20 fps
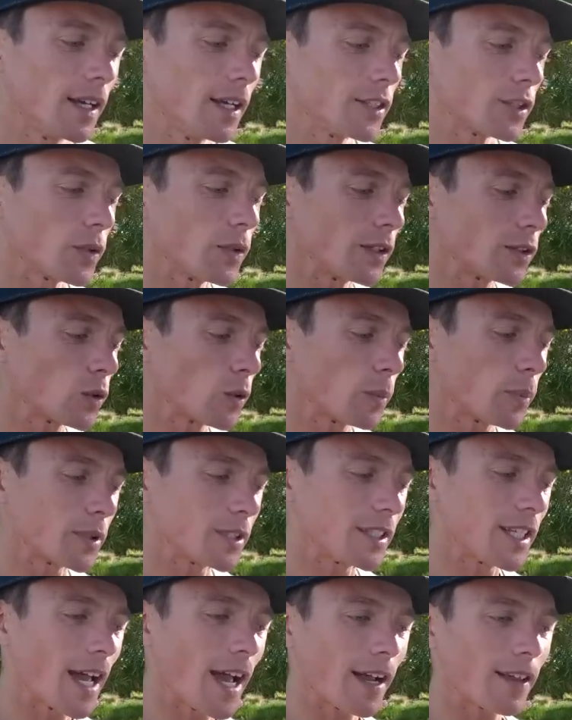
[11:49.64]
So this will
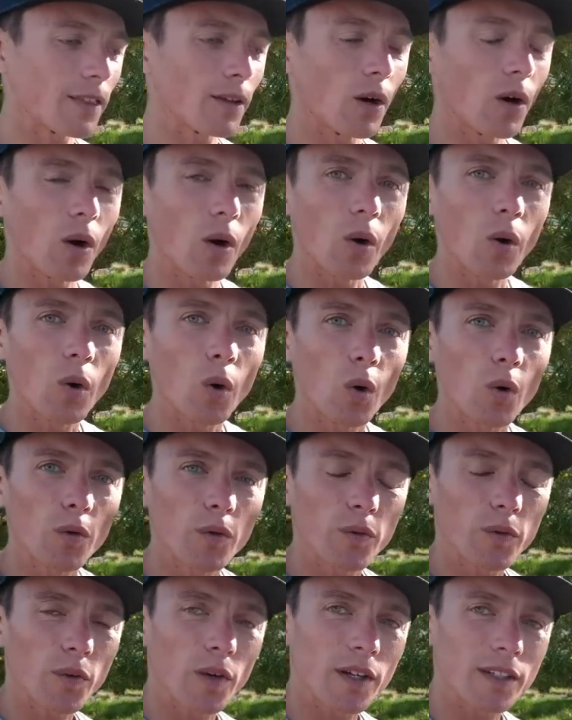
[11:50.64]
protect the whole
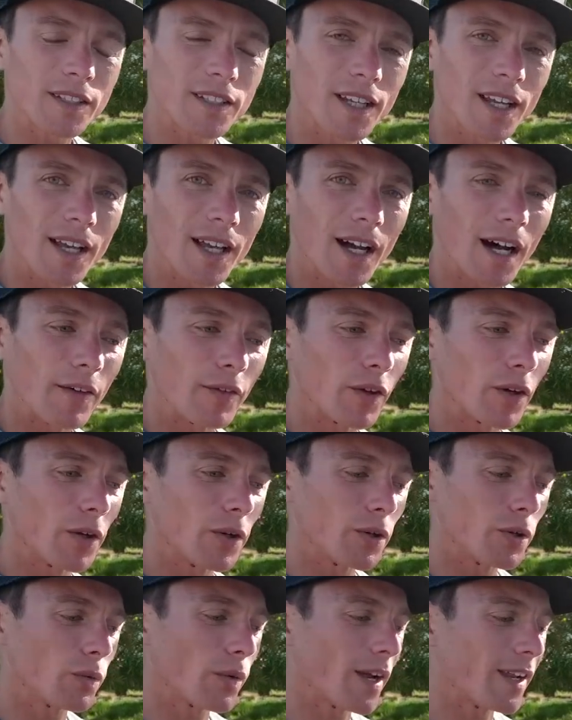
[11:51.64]
front of the
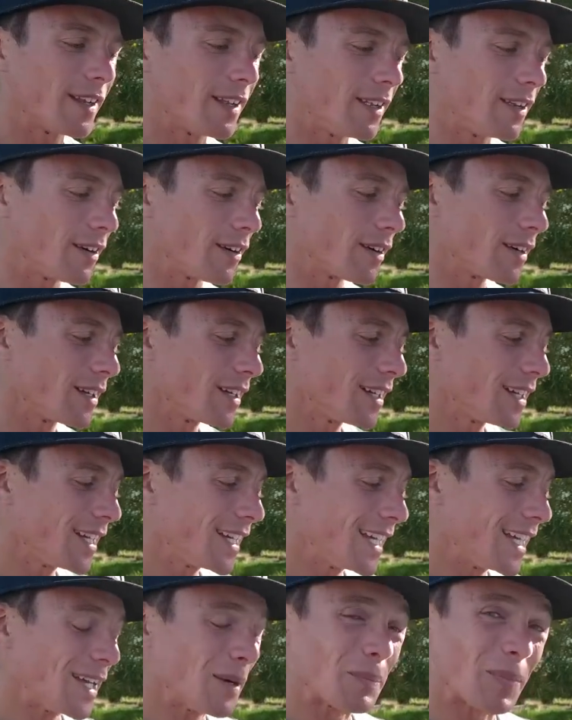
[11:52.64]
hood right here.
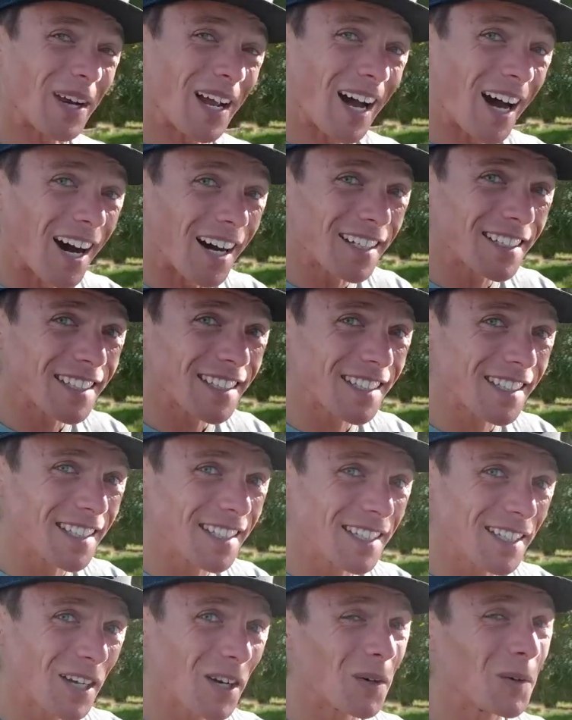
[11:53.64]
But
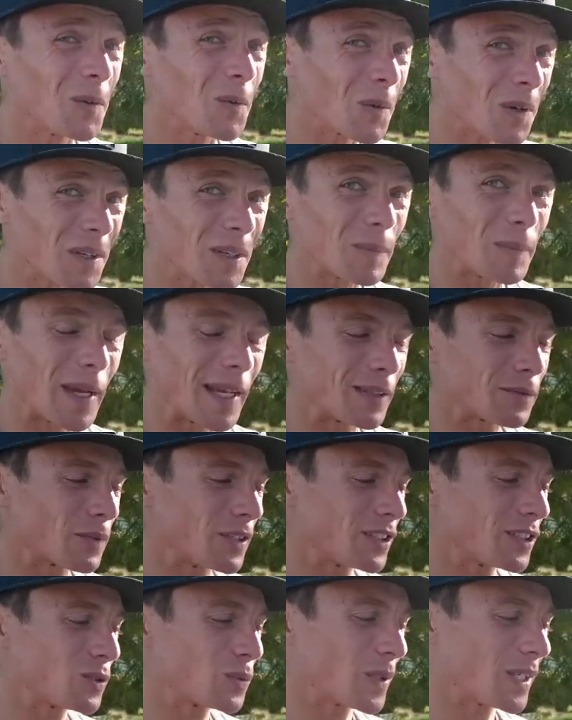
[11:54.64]
honestly, one of the main
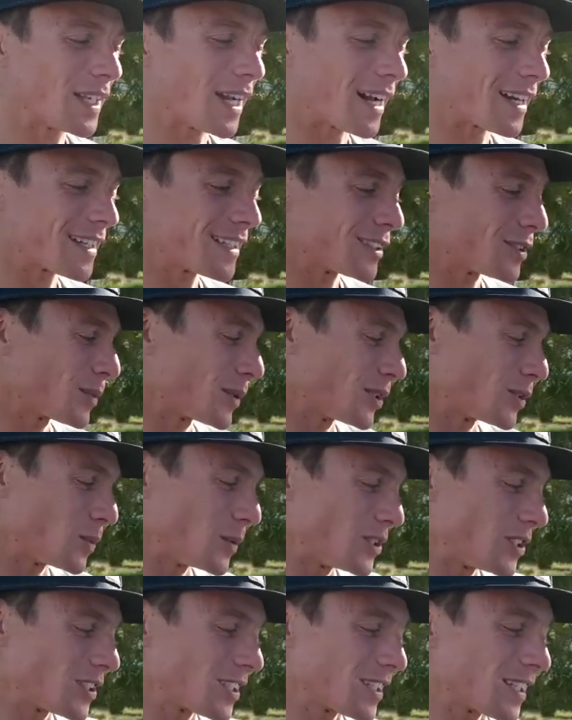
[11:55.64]
reasons we got it is because
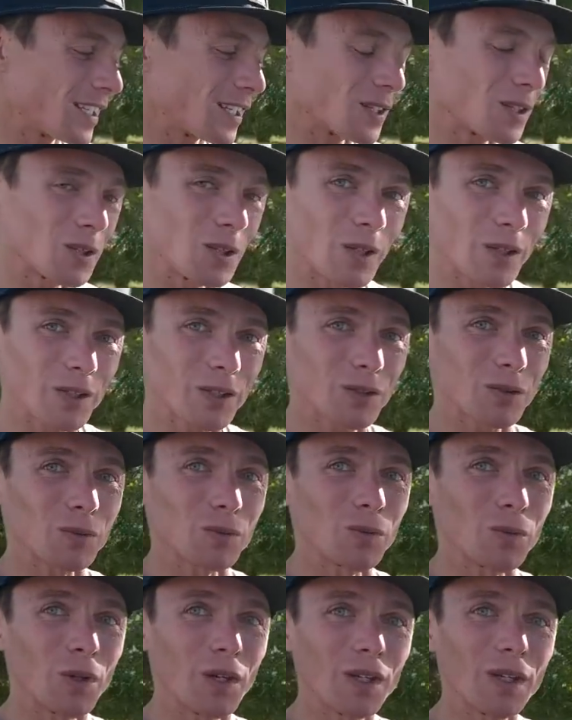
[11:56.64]
we just think it looks
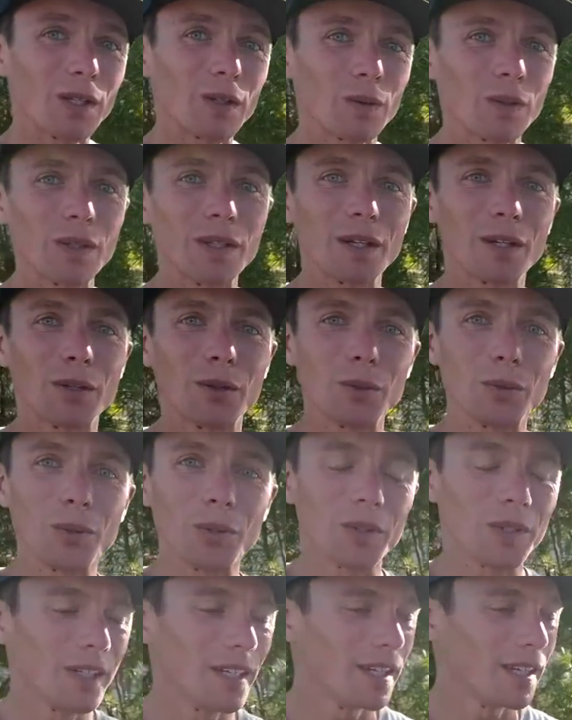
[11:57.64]
really, really
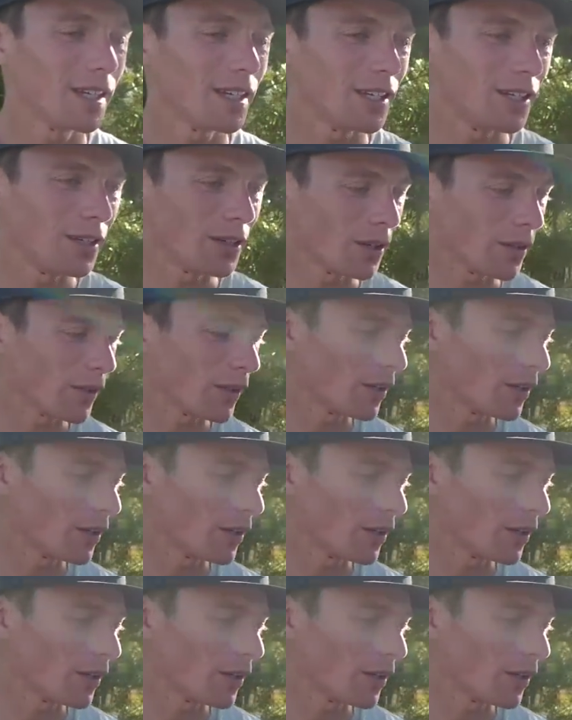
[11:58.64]
cool here on the